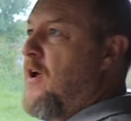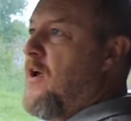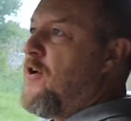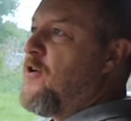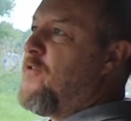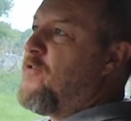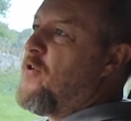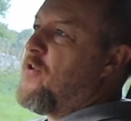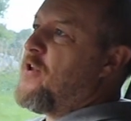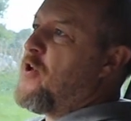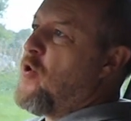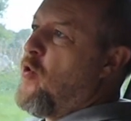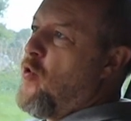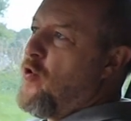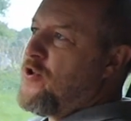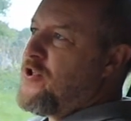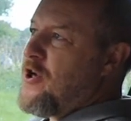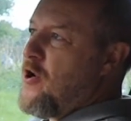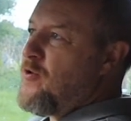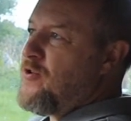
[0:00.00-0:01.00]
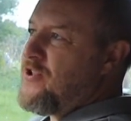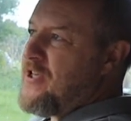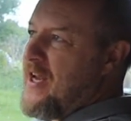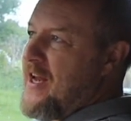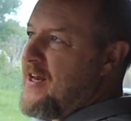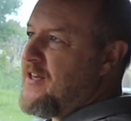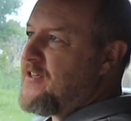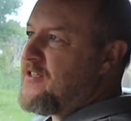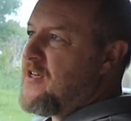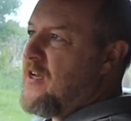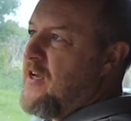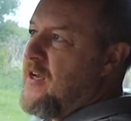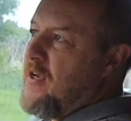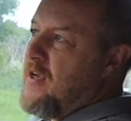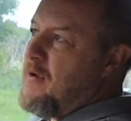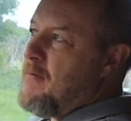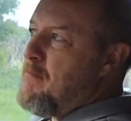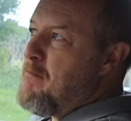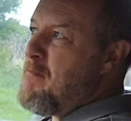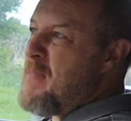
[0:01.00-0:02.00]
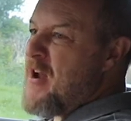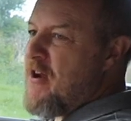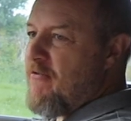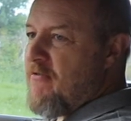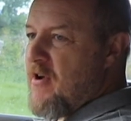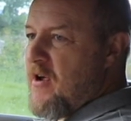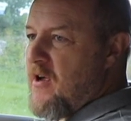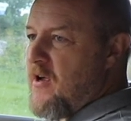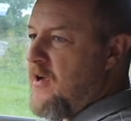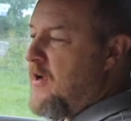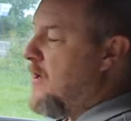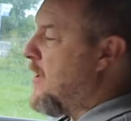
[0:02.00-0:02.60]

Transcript: you've got the auto tint mirror,